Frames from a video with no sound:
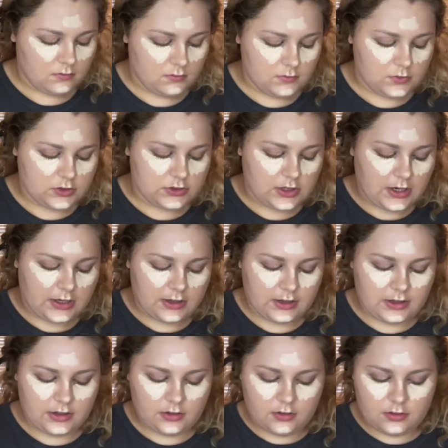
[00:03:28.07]
I'm just
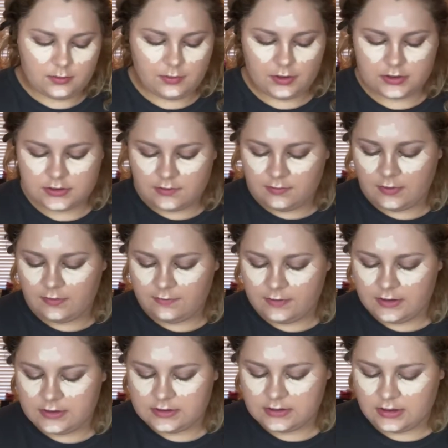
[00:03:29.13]
highlighting all the parts of my
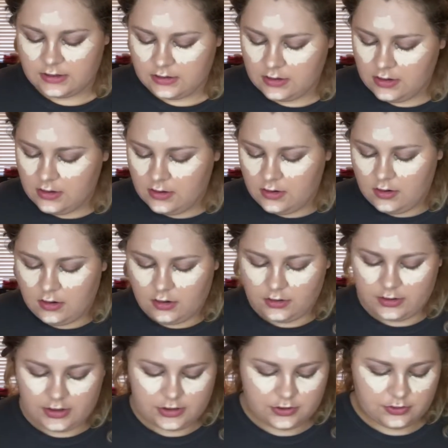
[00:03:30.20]
face that are
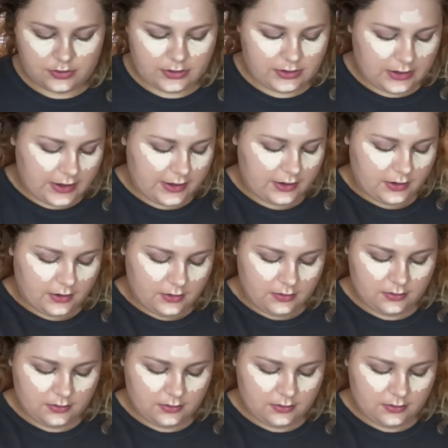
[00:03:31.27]
naturally lighter.